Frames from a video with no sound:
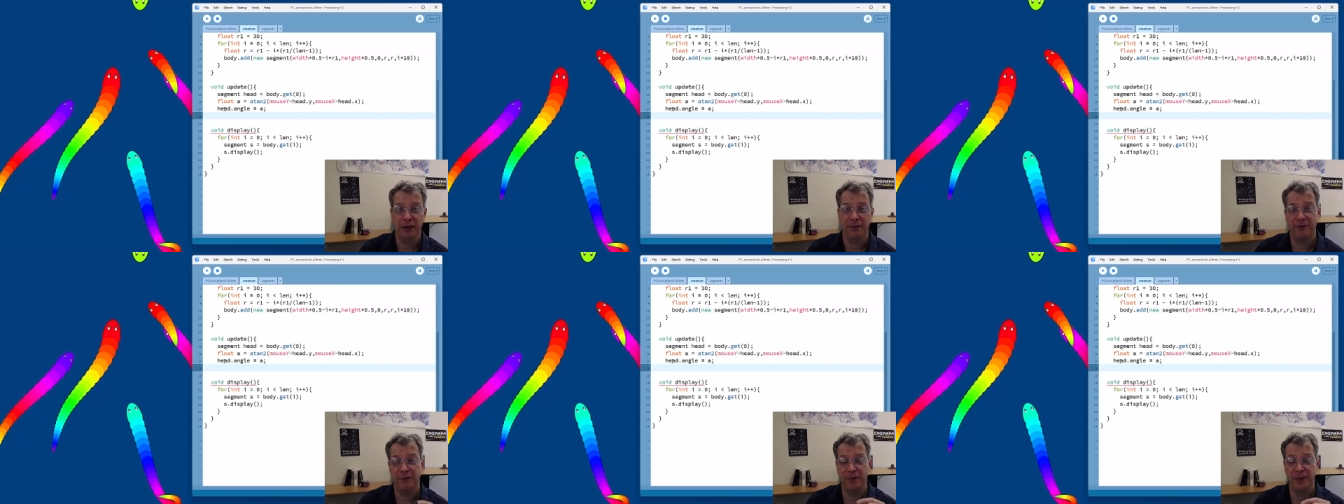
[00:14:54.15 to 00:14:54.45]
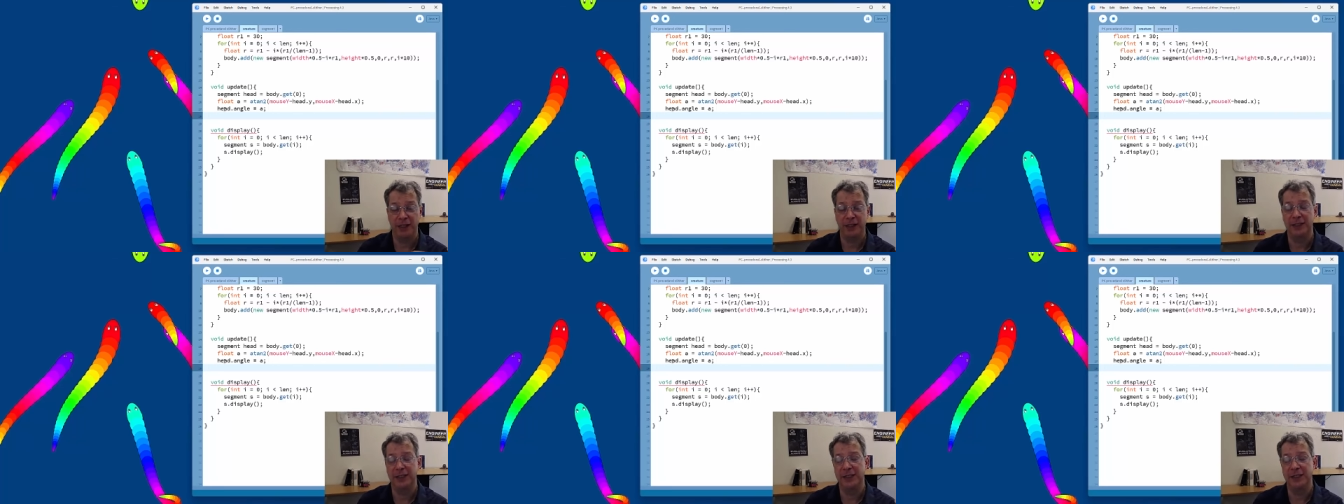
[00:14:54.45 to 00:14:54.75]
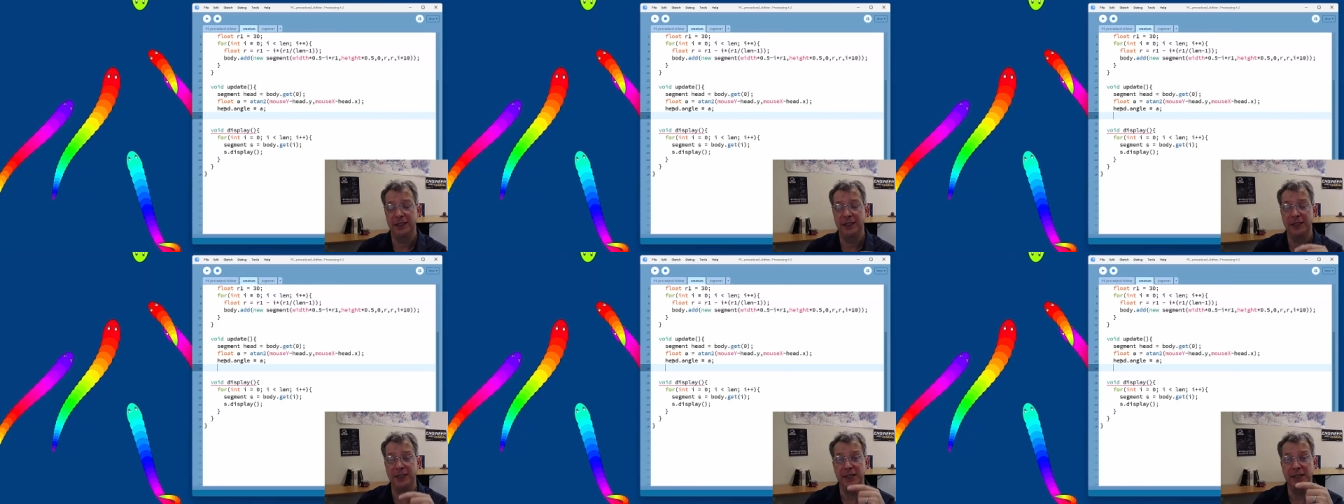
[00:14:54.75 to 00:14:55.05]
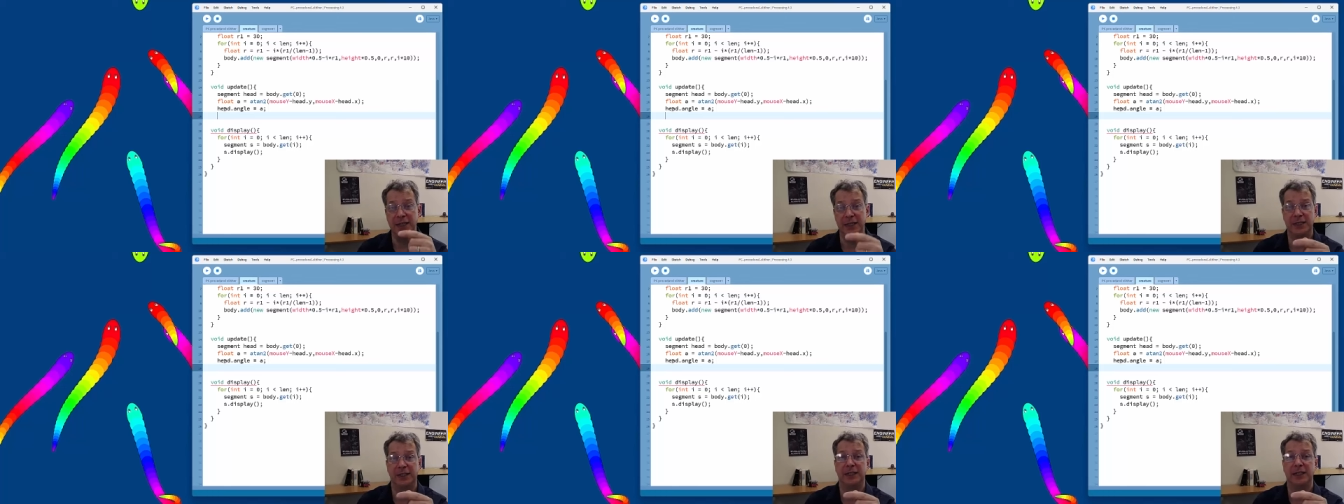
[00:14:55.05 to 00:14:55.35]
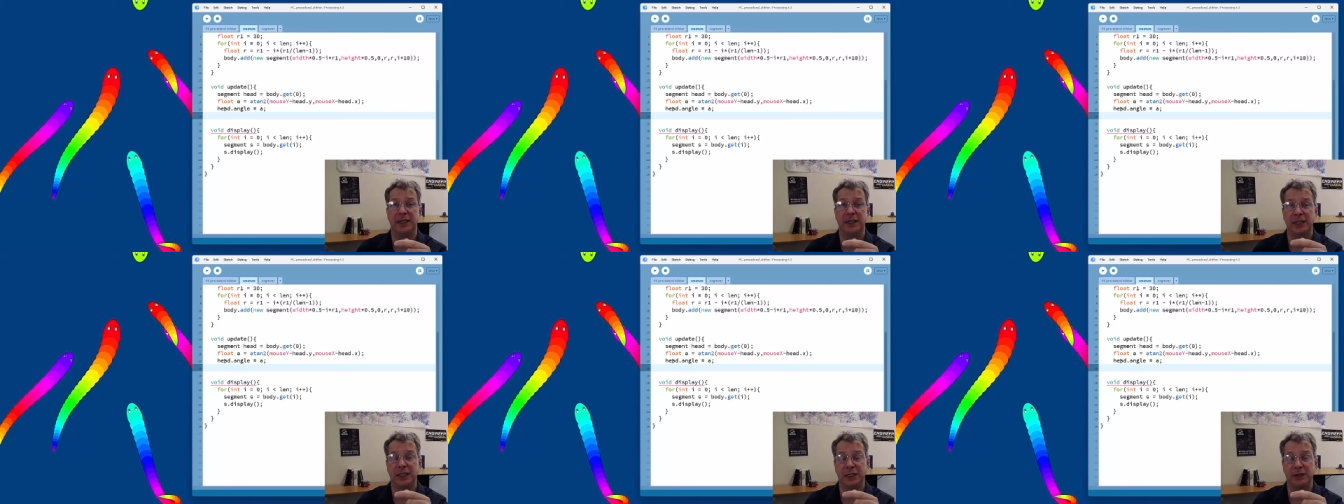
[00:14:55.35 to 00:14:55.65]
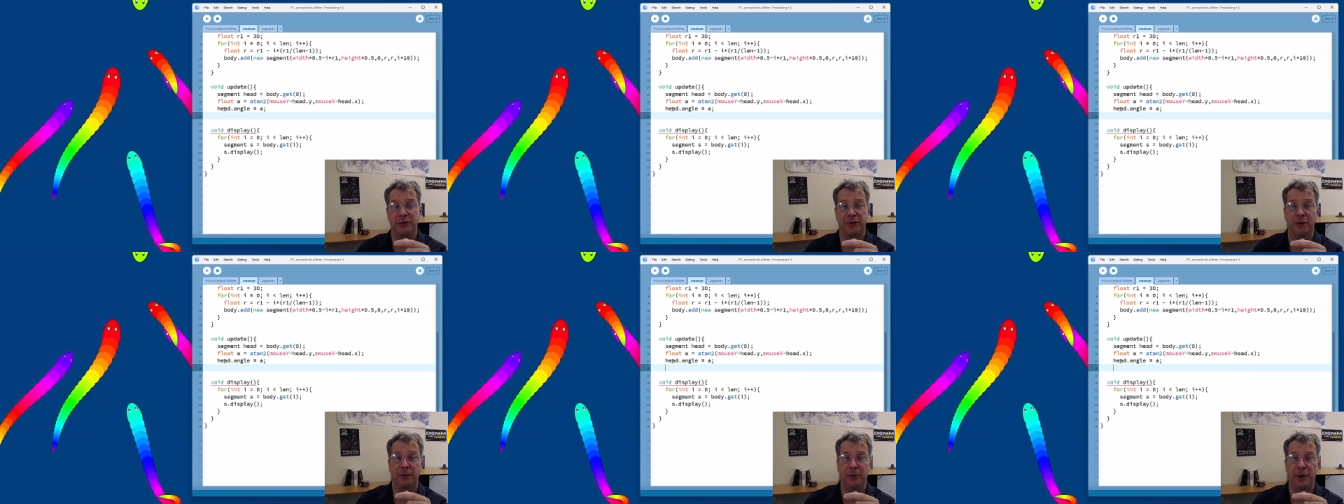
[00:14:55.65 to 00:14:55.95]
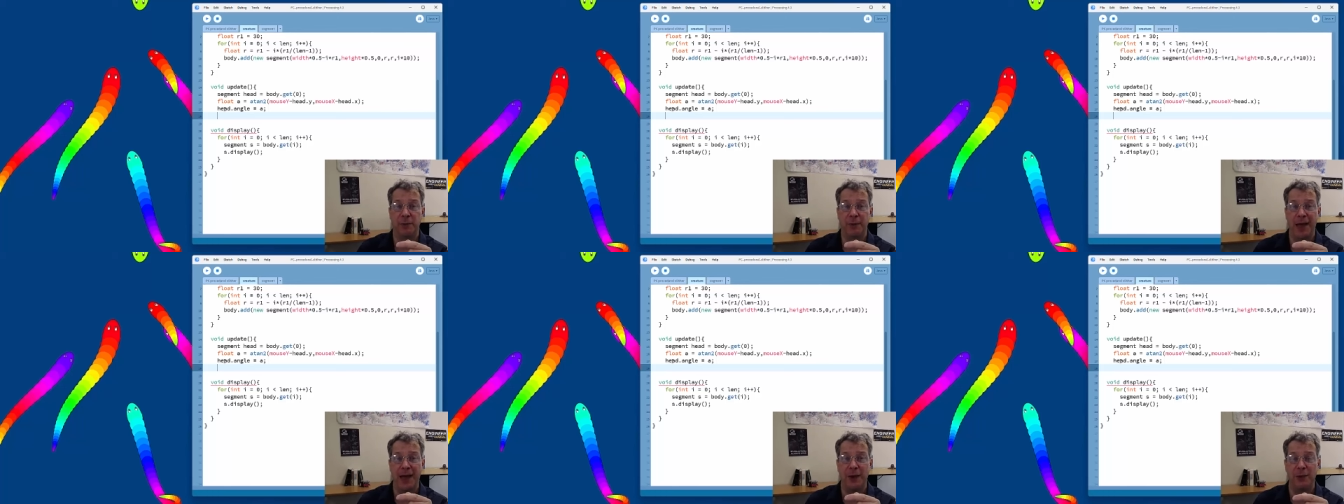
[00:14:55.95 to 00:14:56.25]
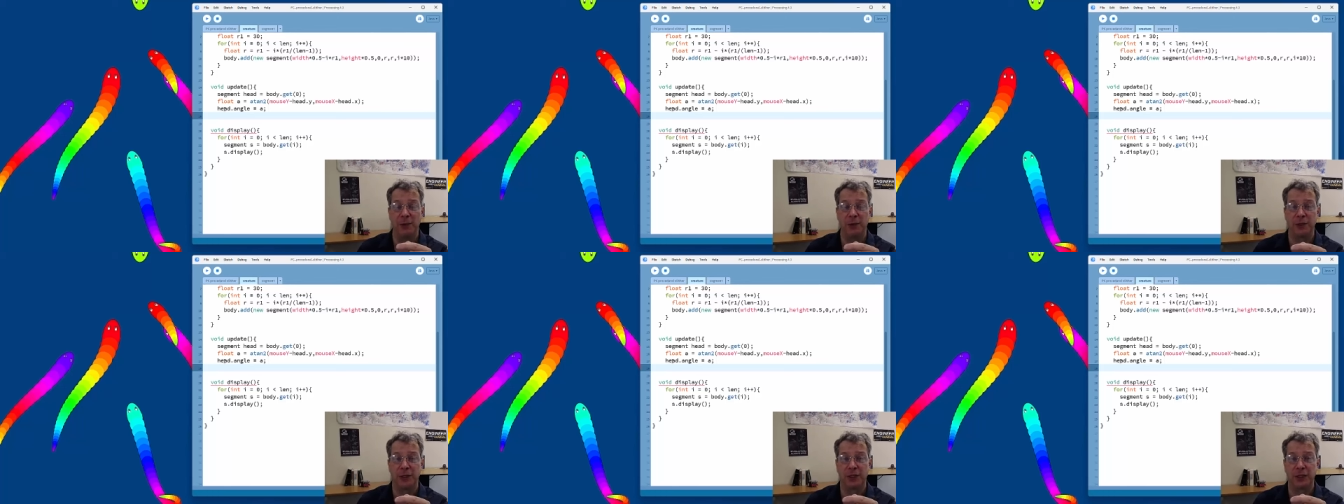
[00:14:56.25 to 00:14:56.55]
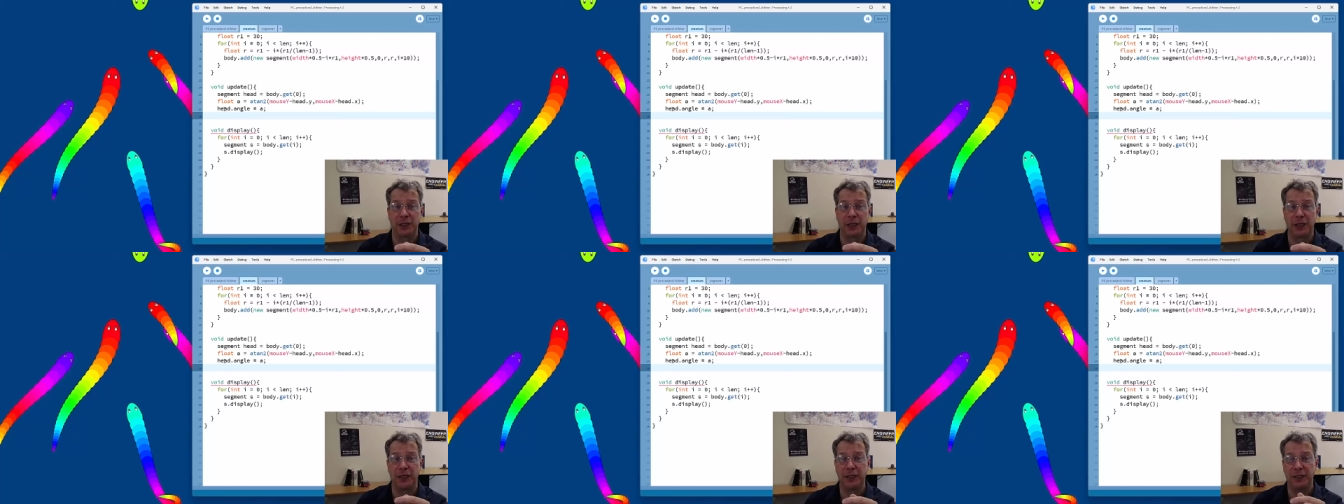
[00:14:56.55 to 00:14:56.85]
a fixed distance from the mouse.